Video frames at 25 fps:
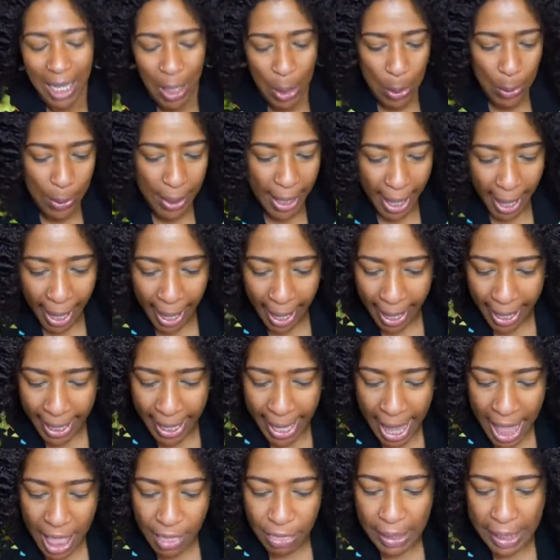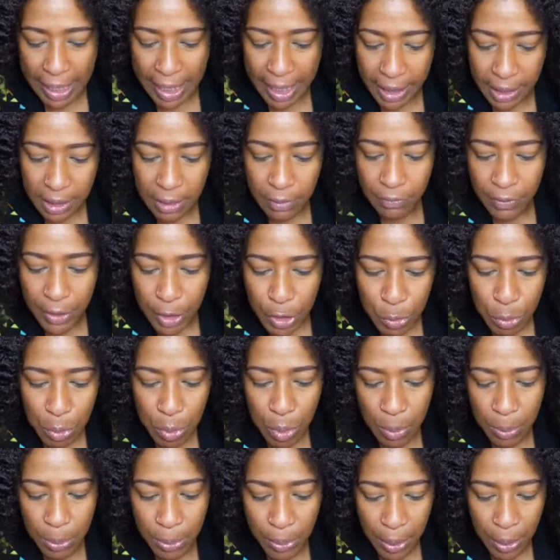Okay. The
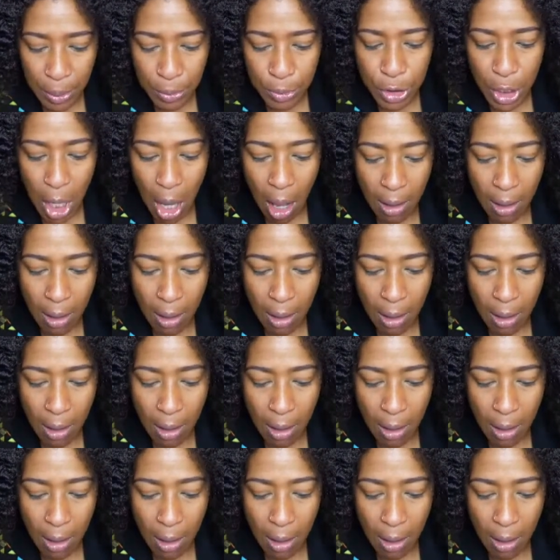individual approach